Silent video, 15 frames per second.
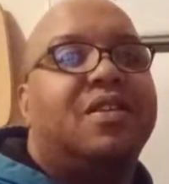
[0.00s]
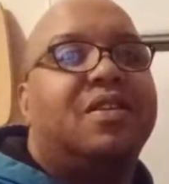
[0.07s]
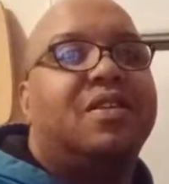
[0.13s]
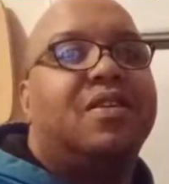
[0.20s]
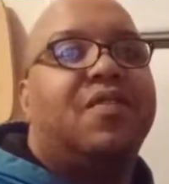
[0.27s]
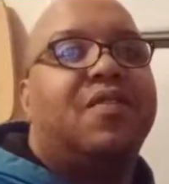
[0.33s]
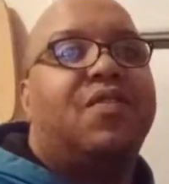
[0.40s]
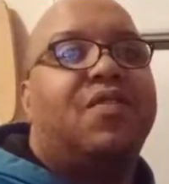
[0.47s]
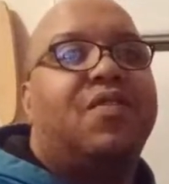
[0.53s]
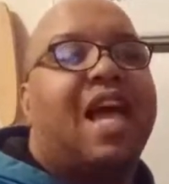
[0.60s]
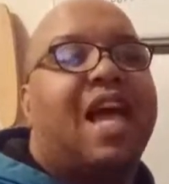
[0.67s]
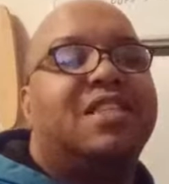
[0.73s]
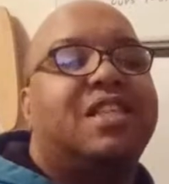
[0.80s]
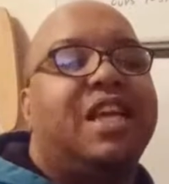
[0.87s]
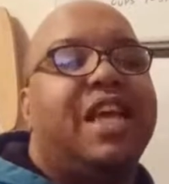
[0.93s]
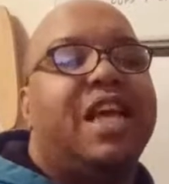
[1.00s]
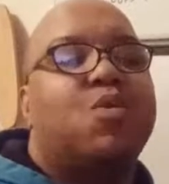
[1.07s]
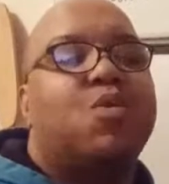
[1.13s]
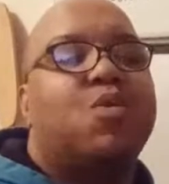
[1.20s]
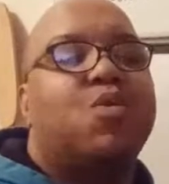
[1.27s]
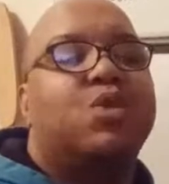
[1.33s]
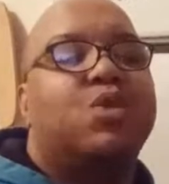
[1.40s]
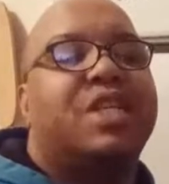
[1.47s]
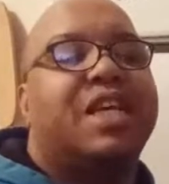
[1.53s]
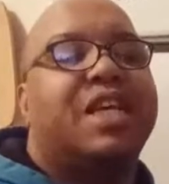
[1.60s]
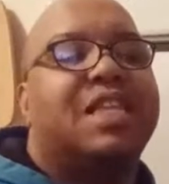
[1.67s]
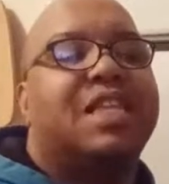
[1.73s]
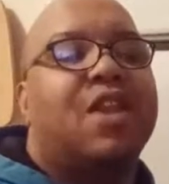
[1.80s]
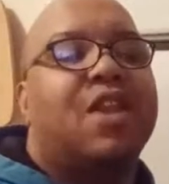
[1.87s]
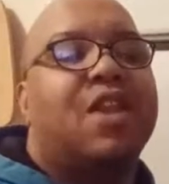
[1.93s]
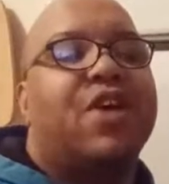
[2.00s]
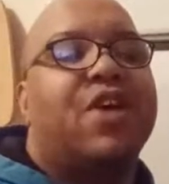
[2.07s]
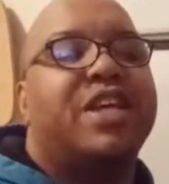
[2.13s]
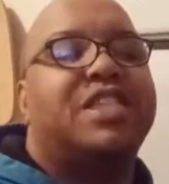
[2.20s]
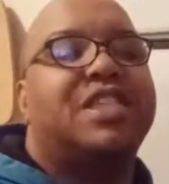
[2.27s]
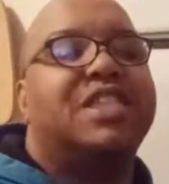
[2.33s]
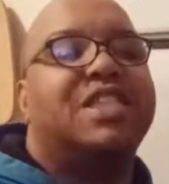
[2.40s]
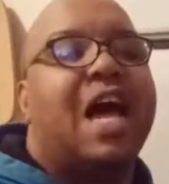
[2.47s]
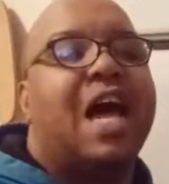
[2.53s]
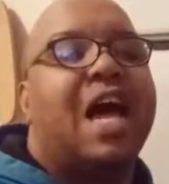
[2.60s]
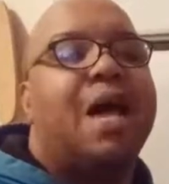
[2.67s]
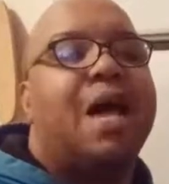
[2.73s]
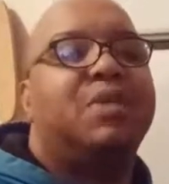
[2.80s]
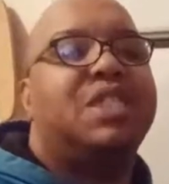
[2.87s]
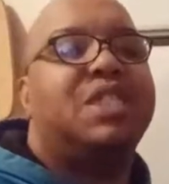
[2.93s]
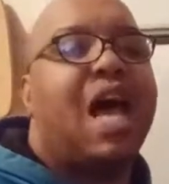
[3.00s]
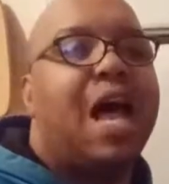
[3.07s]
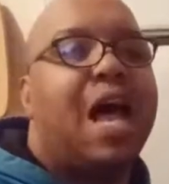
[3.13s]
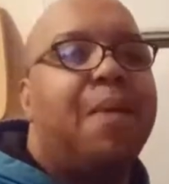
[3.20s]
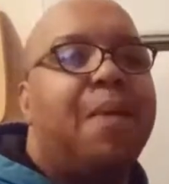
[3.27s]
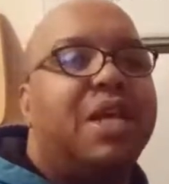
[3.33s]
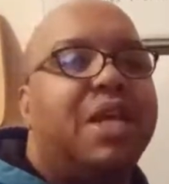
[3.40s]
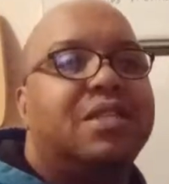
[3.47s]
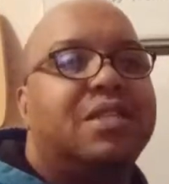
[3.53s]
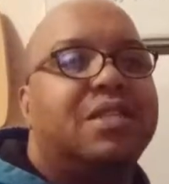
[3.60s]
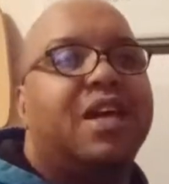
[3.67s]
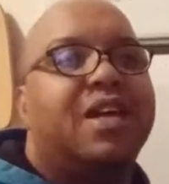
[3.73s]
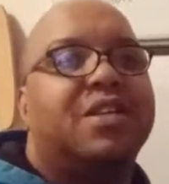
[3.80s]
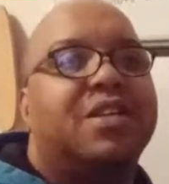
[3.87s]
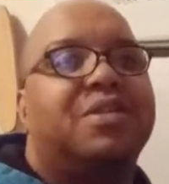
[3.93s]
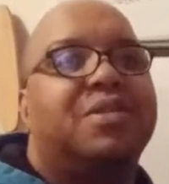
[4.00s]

Velocity equals the acceleration times time in seconds.